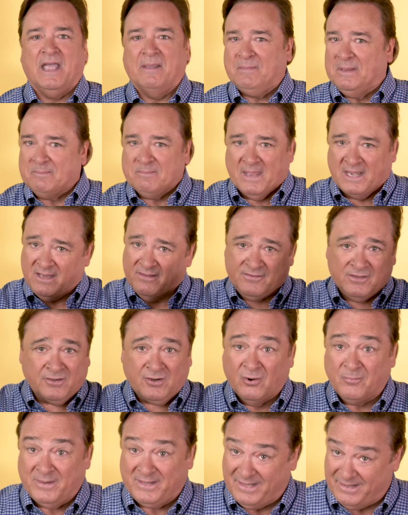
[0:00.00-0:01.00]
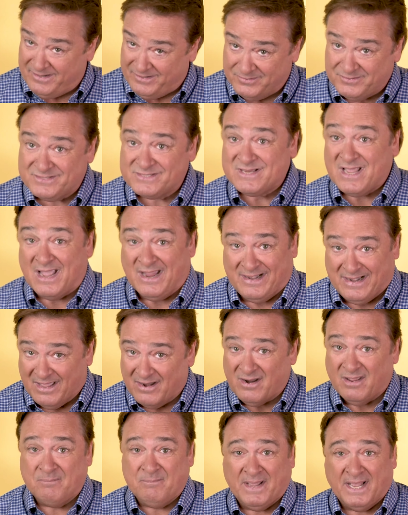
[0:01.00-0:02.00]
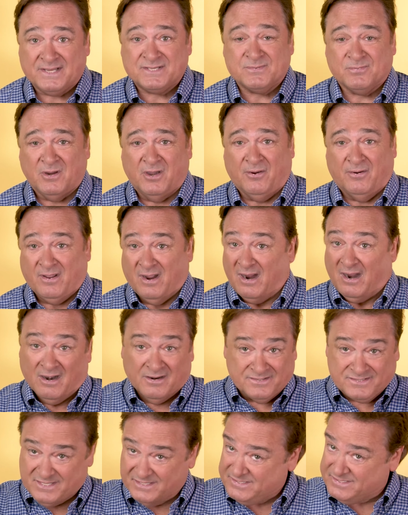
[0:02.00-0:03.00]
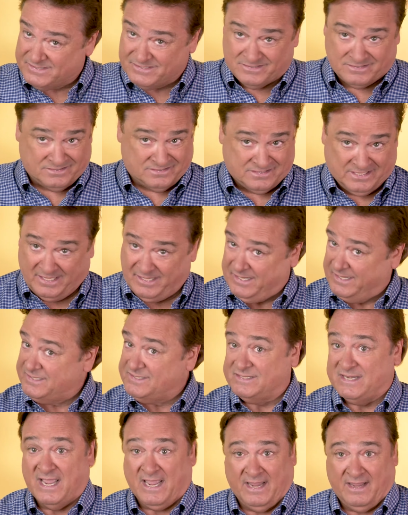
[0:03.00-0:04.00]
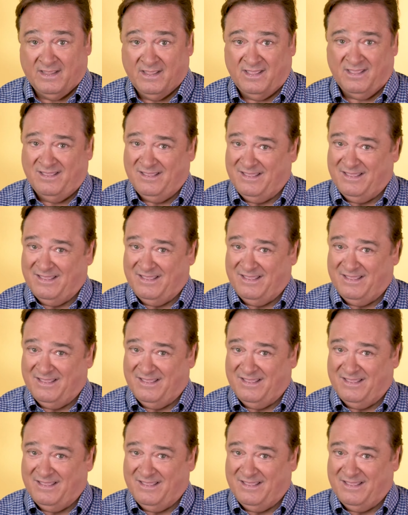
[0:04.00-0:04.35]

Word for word: I mean, many of you know we need a new sign out on Bass Road. Ours has seen its day.